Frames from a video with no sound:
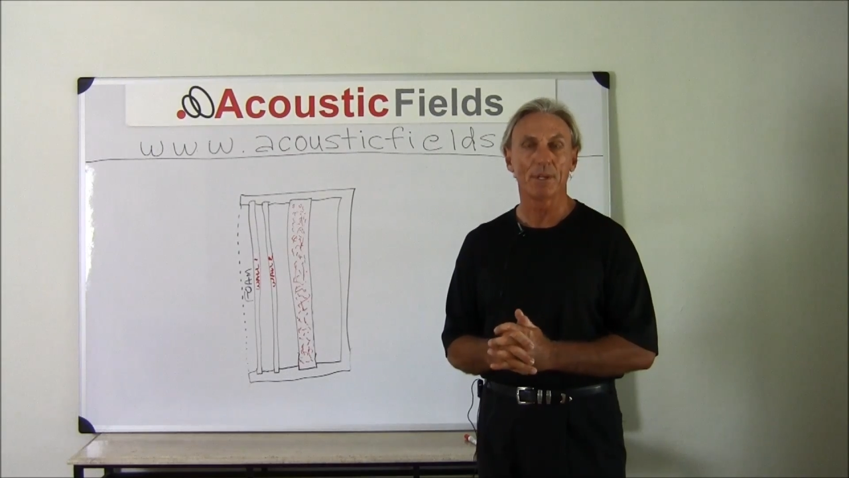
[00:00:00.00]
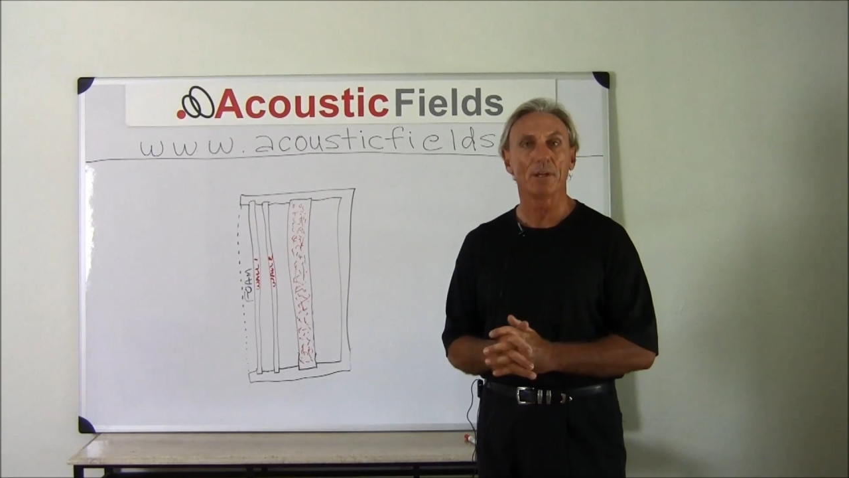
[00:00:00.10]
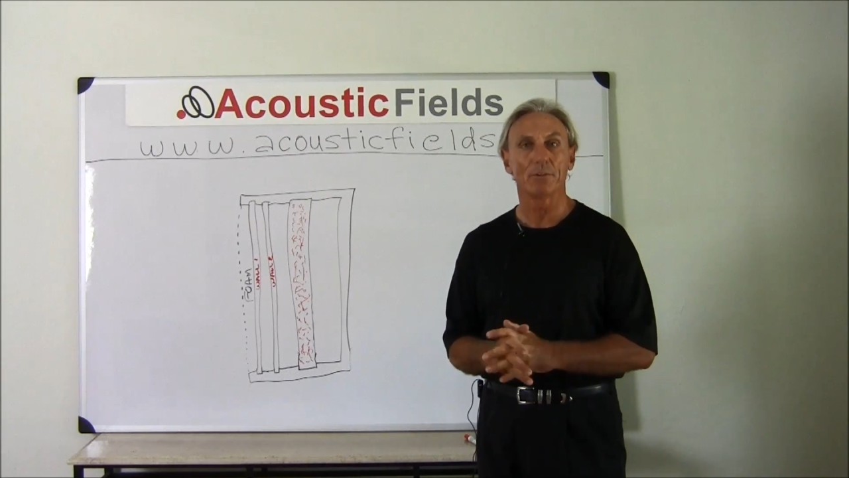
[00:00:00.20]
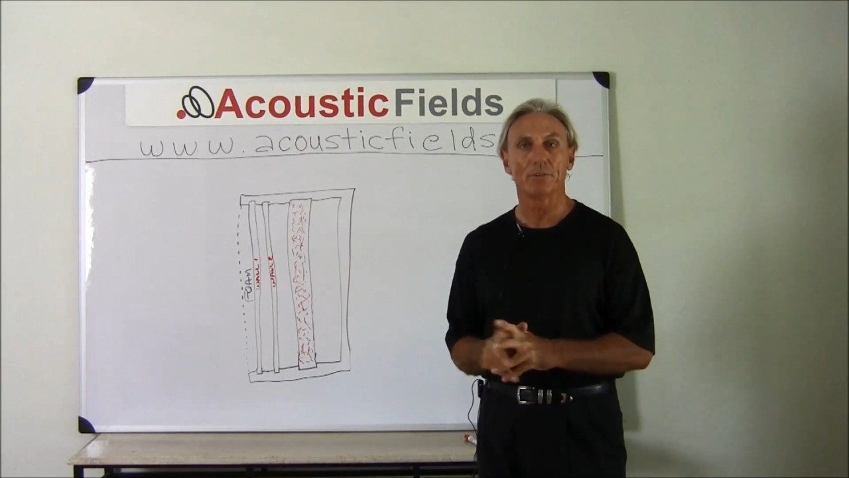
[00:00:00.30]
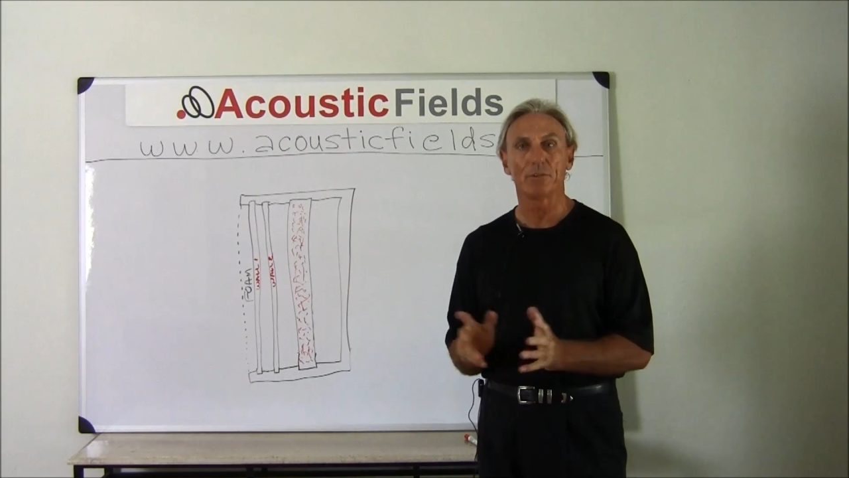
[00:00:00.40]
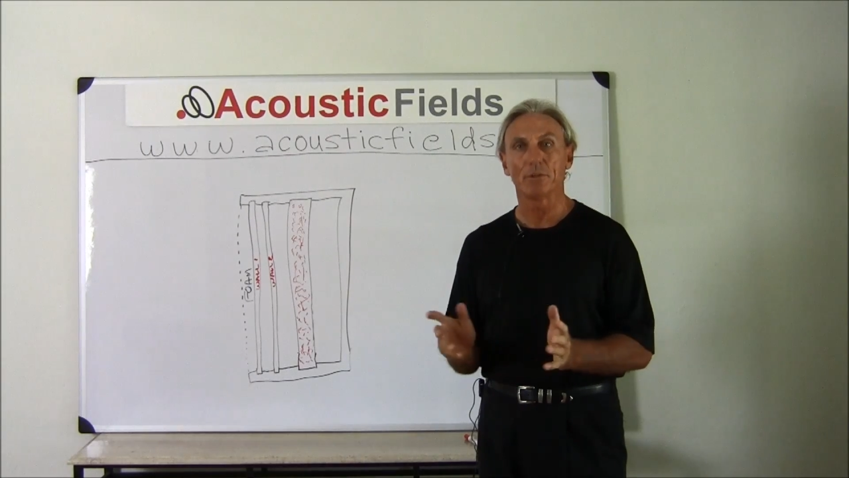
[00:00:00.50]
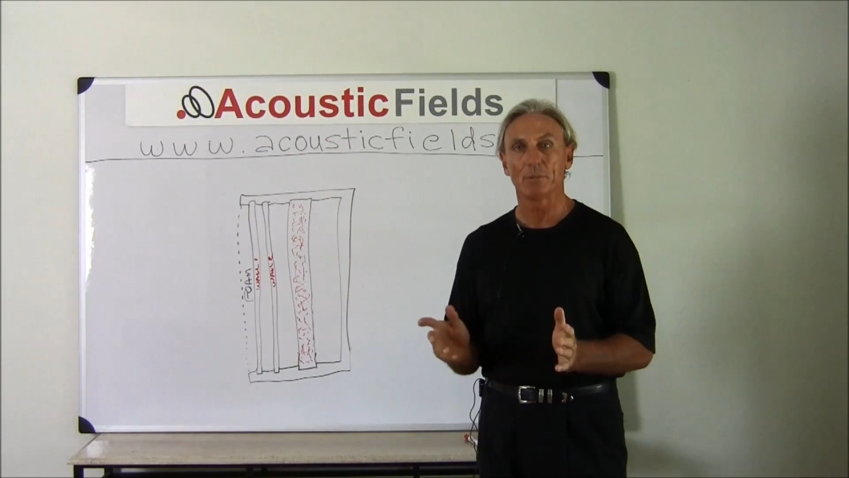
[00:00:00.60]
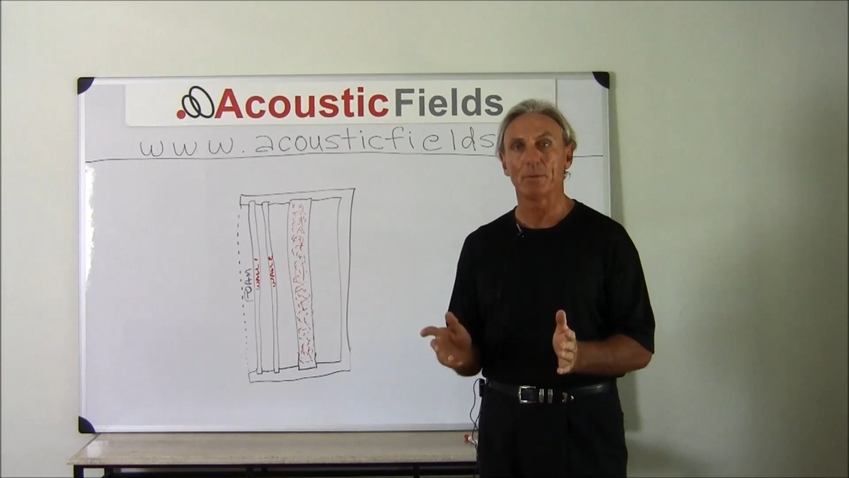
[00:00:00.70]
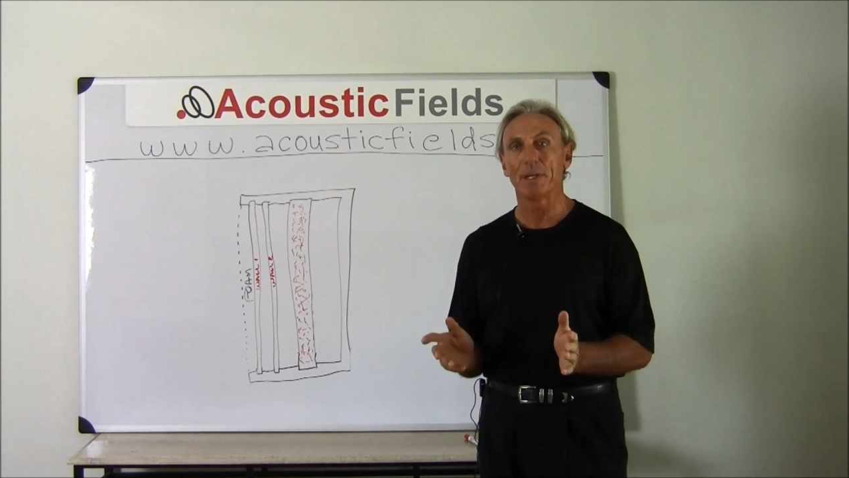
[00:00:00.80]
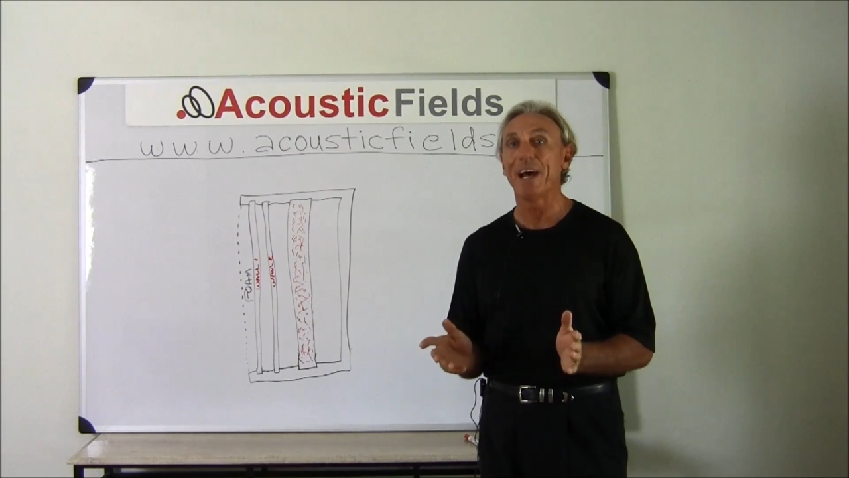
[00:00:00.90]
tell us a
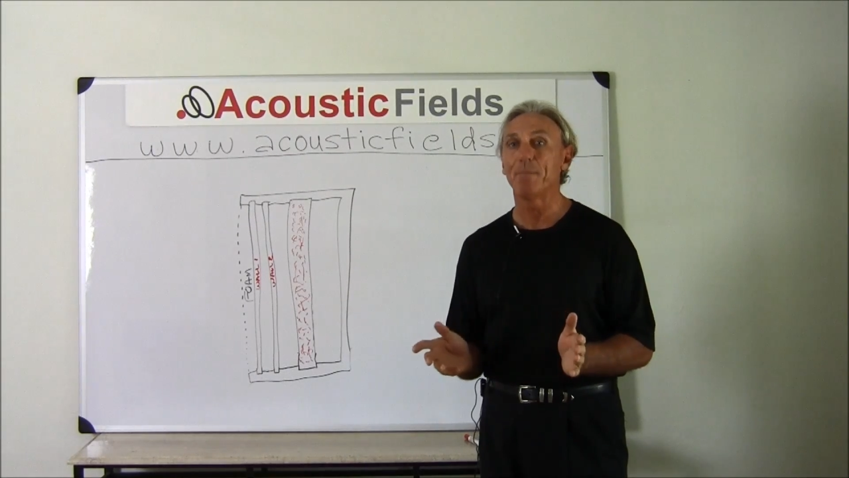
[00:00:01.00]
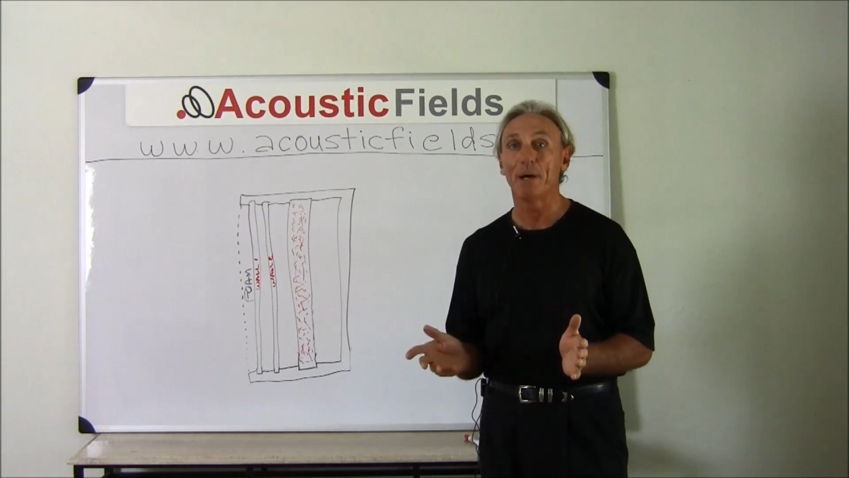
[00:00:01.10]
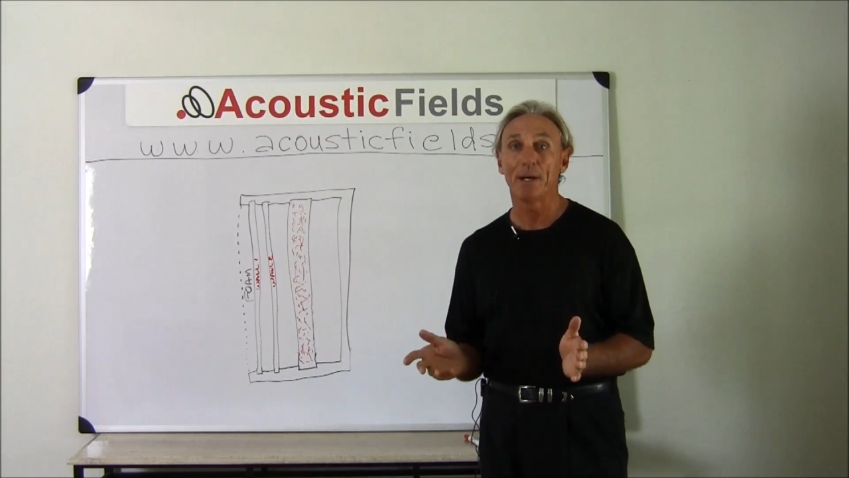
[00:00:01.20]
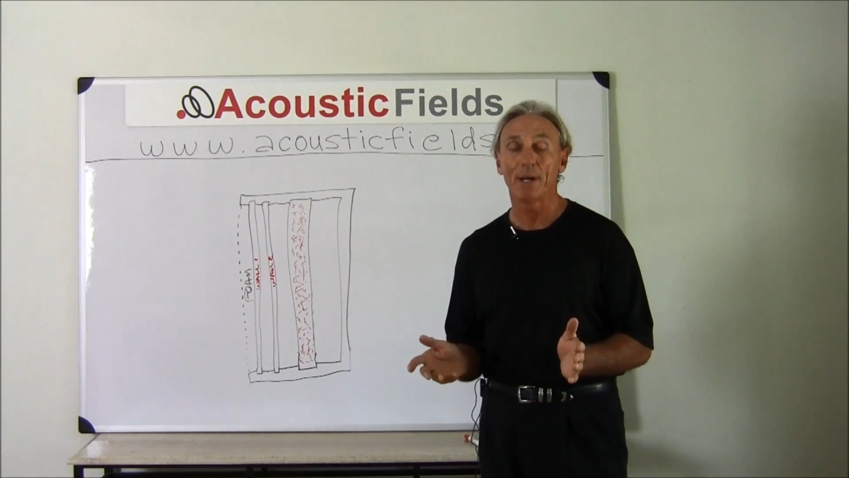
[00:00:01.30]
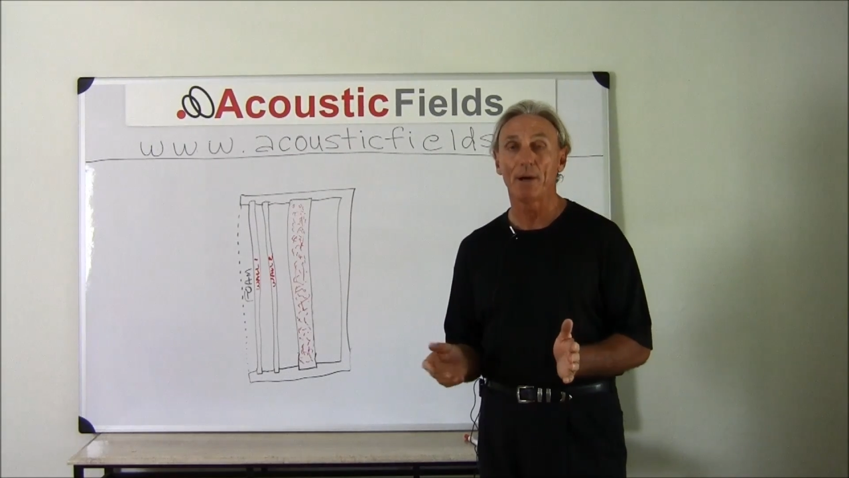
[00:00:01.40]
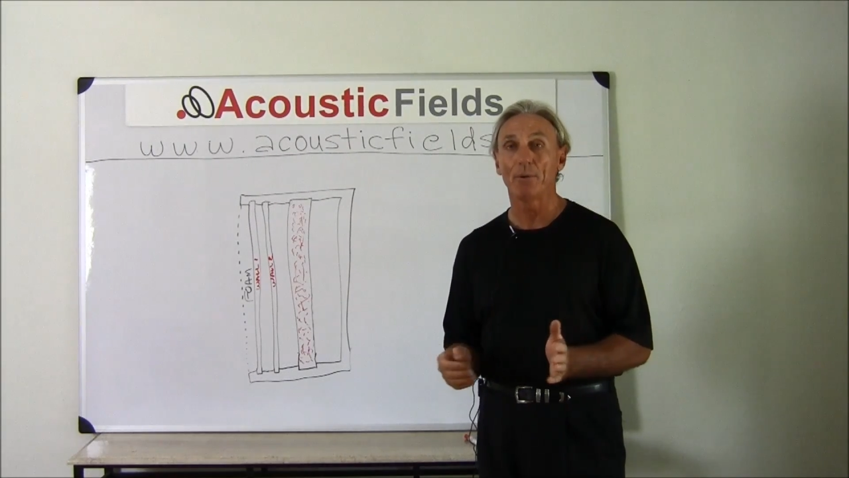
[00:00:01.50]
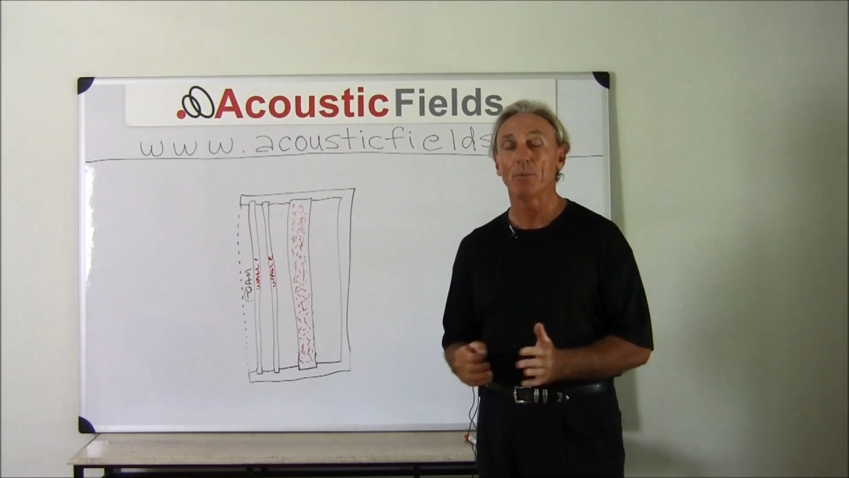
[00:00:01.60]
little bit about how